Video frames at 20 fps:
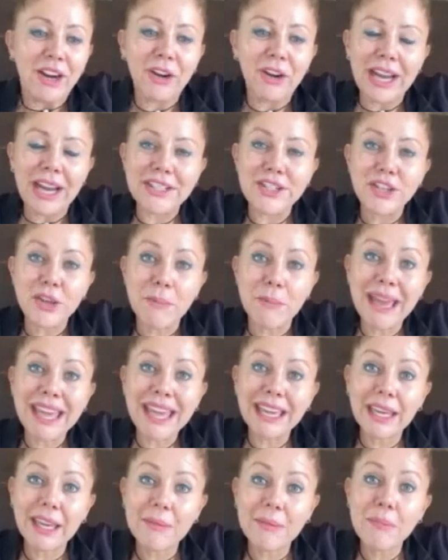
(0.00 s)
All right, so
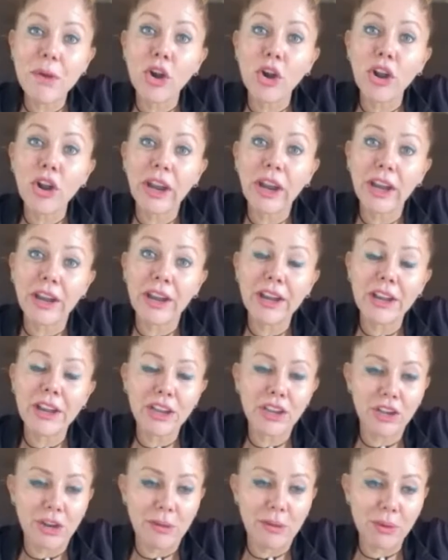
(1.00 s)
make him or her
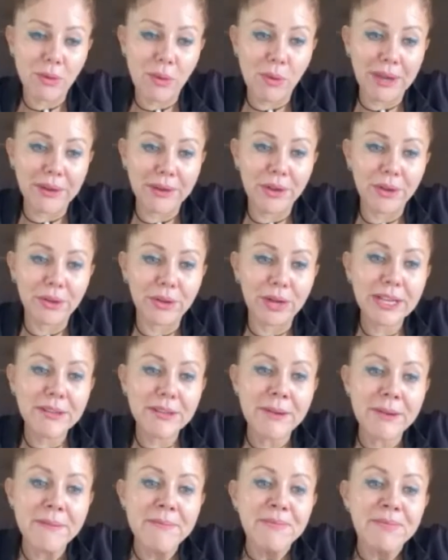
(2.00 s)
your number one, all
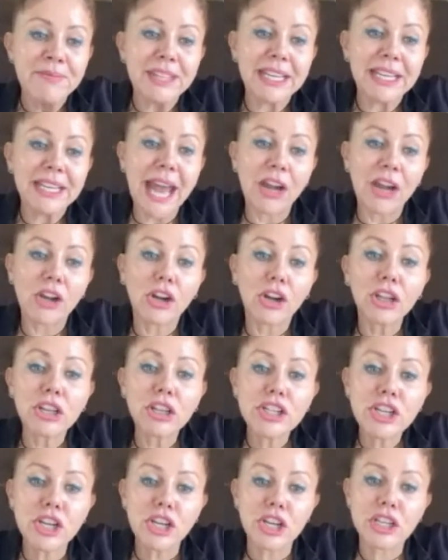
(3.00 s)
right? Now,
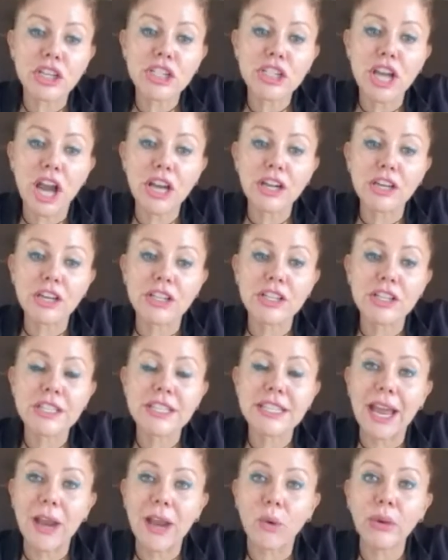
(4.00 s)
culture taught
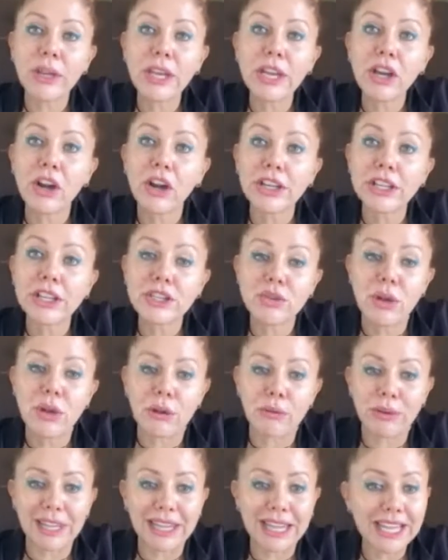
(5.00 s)
us that we go into
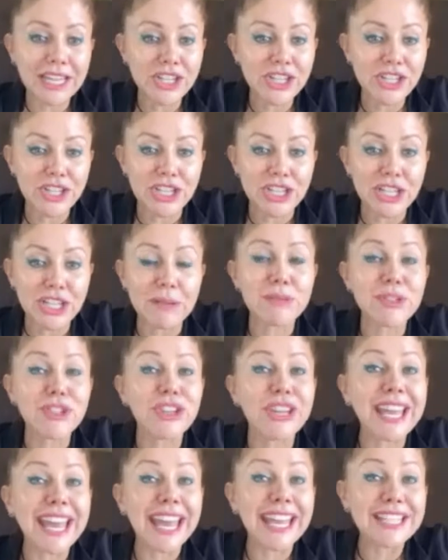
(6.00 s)
a relationship
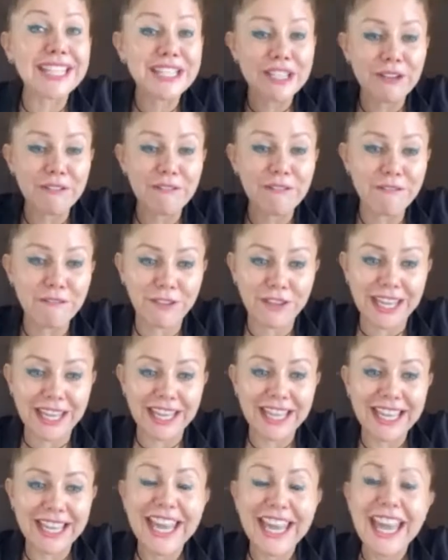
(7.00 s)
to get
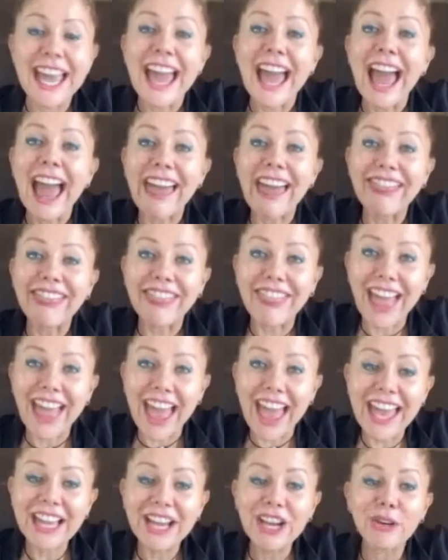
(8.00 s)
something, and
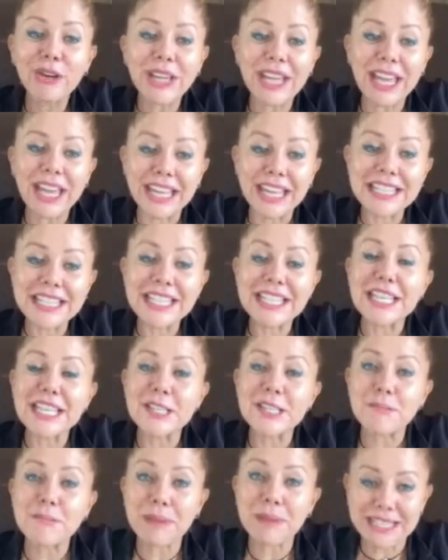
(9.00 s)
that creates
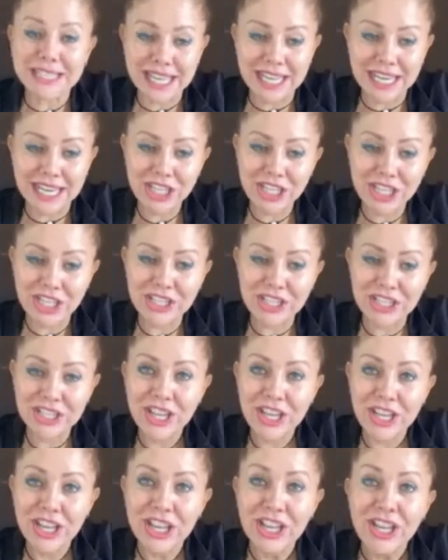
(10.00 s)

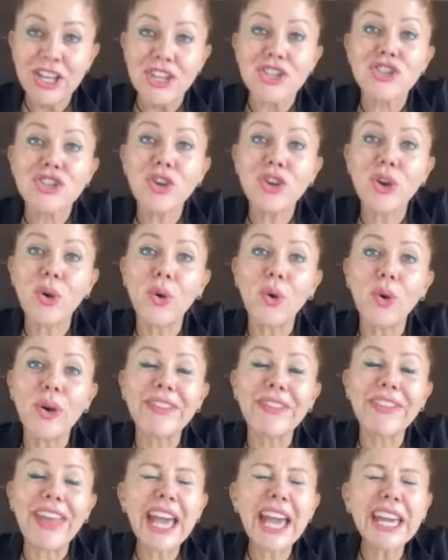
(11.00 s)
expectations. So
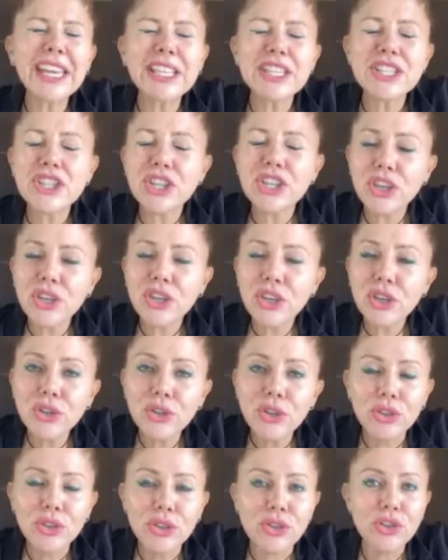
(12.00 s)
that is
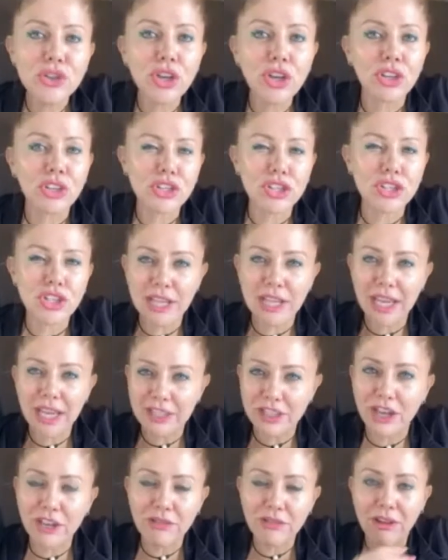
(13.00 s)
huge. Just
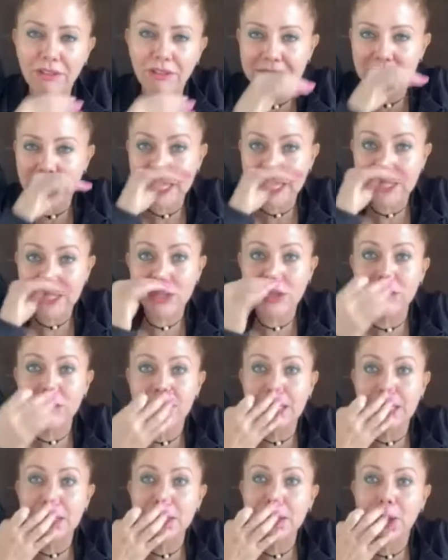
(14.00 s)
like Tony Robbins, I said to you,
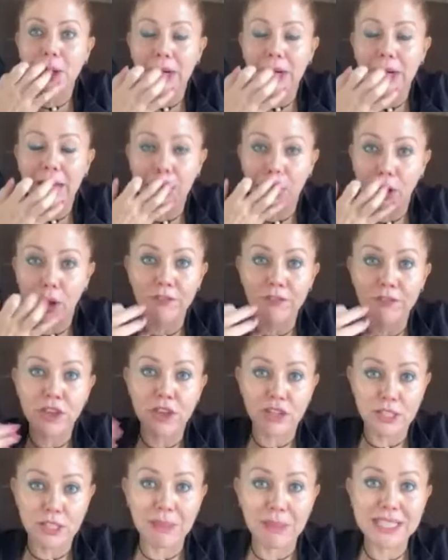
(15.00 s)
says, let go of
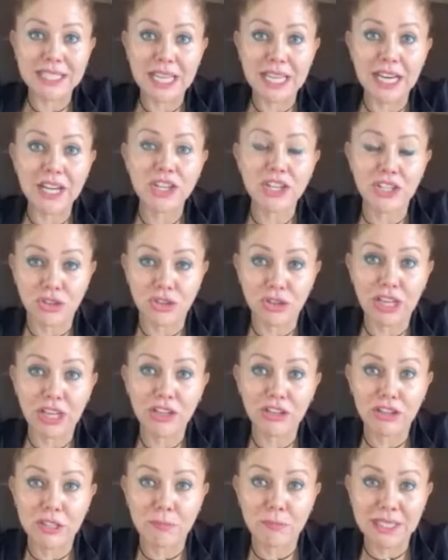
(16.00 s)
your expectations,
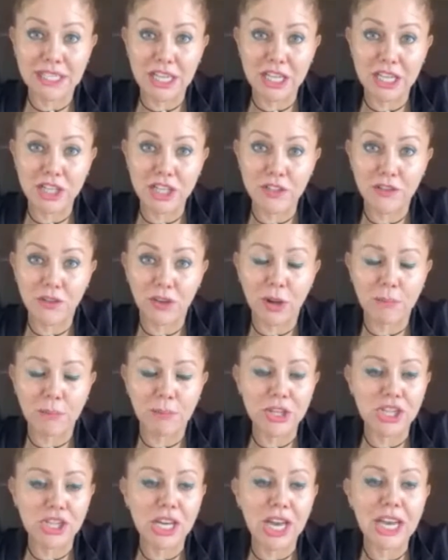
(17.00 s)
trade your expectations for
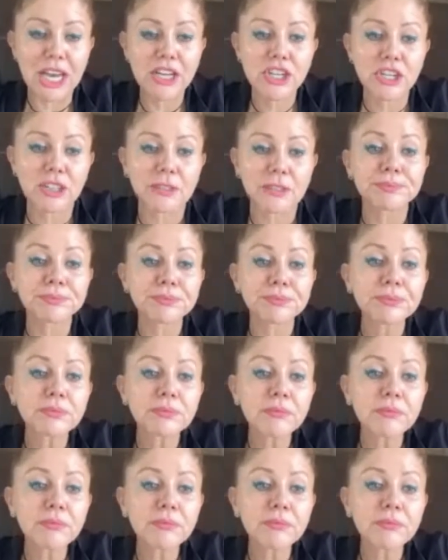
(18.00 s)
appreciation.